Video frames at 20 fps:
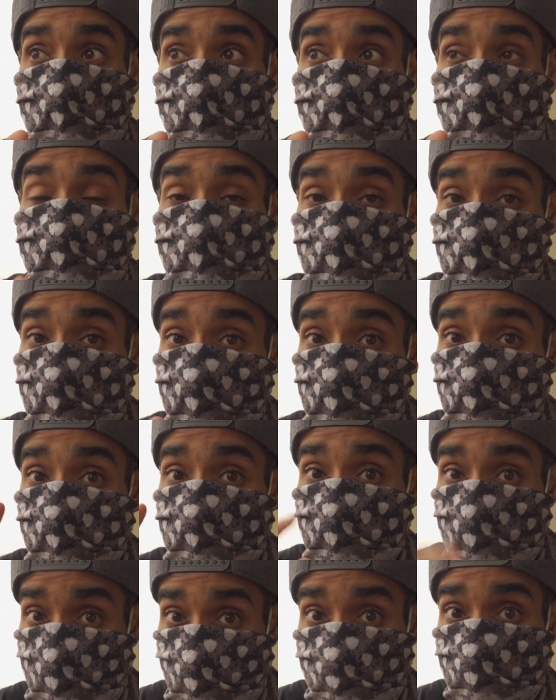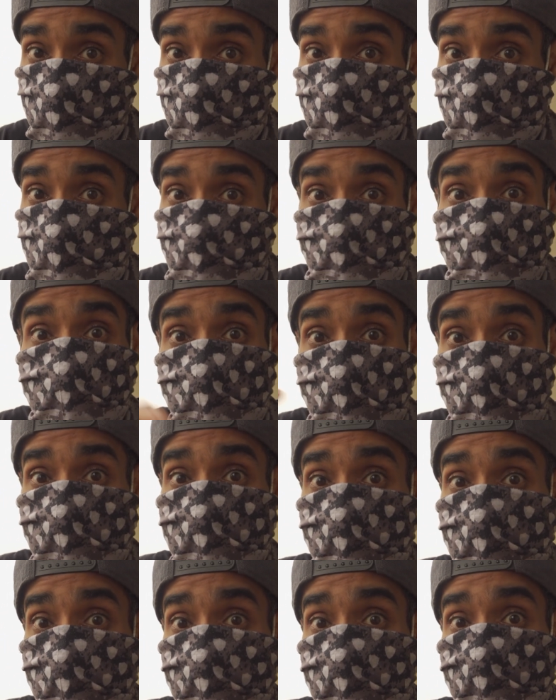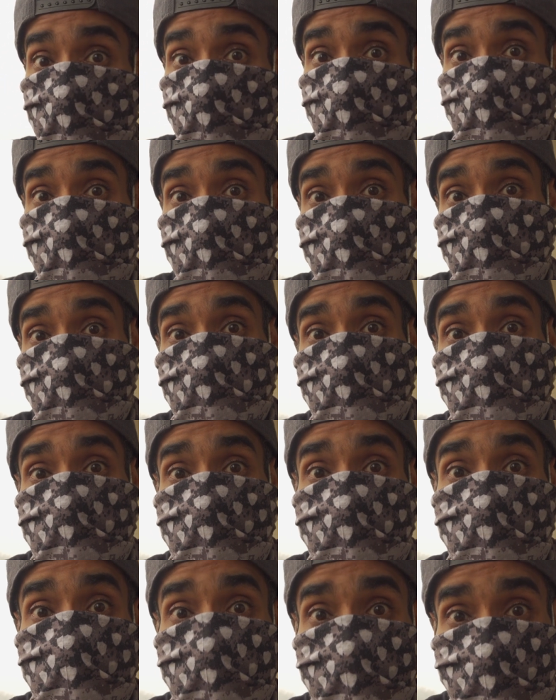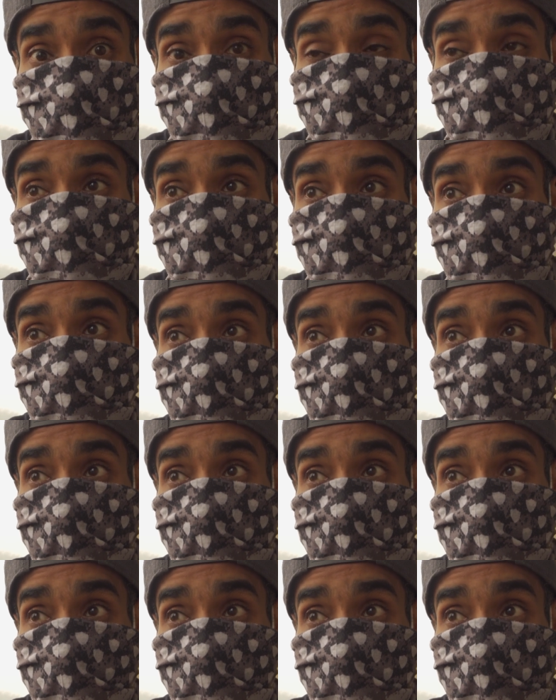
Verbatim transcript: And these rules are only applicable for these certain words